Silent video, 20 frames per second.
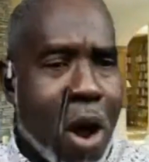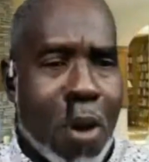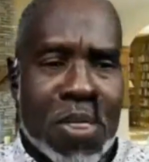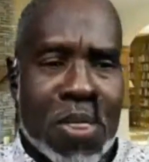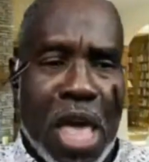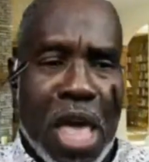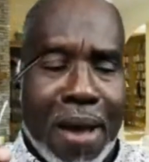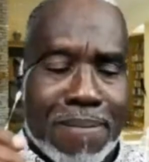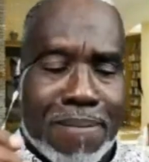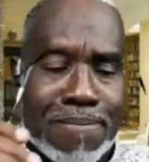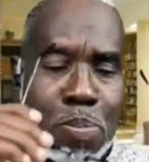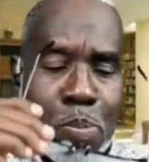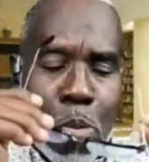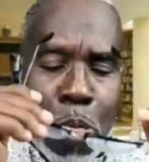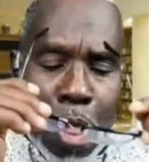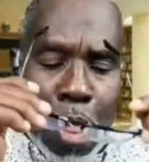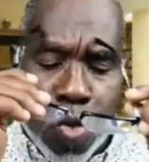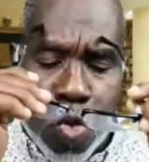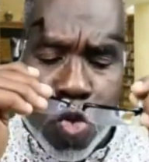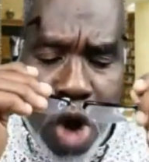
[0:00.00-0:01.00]
them.
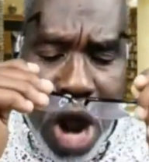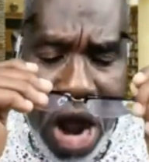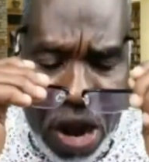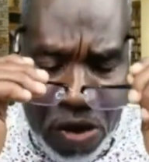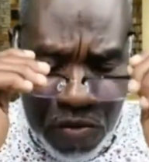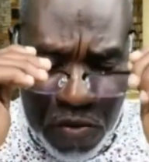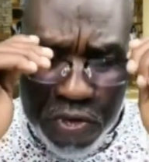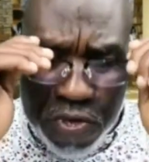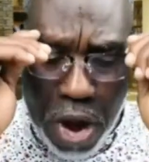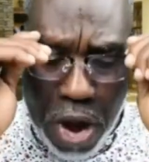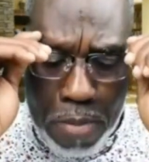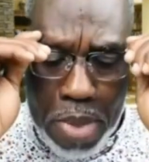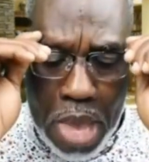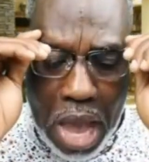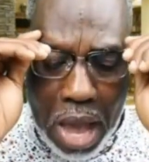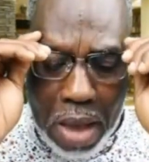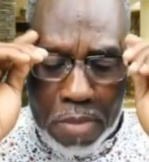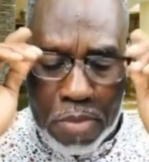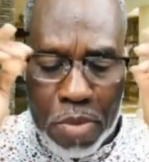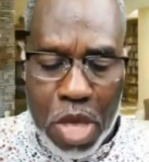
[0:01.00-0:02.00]
Run from
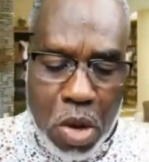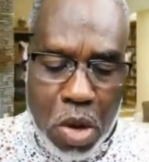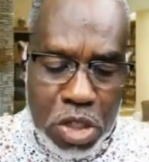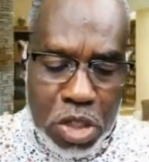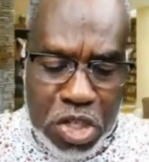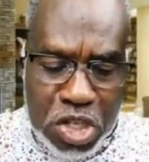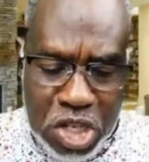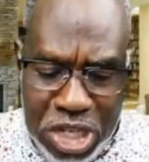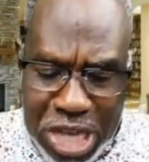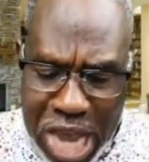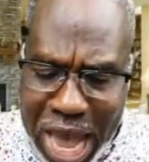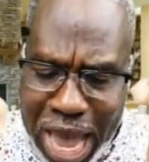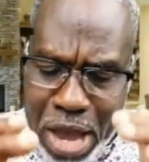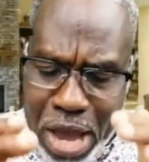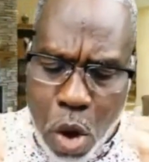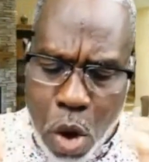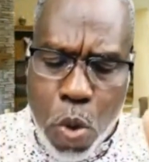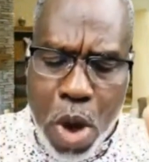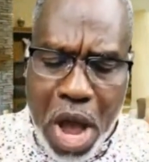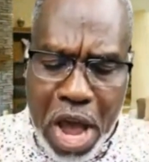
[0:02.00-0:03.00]
them. Stay
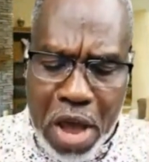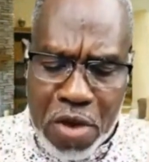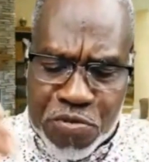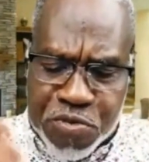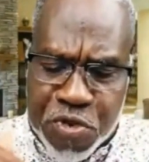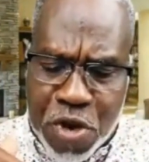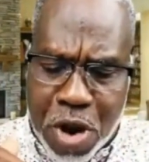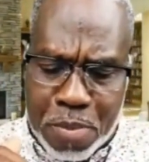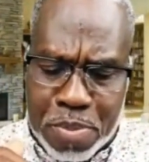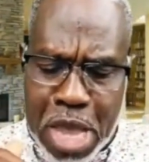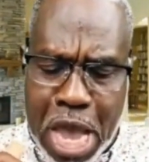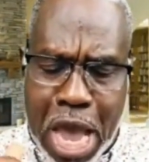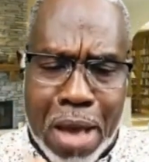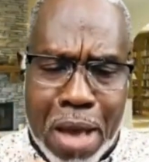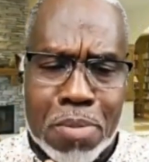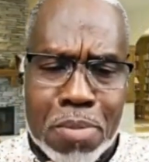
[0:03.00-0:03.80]
away from them.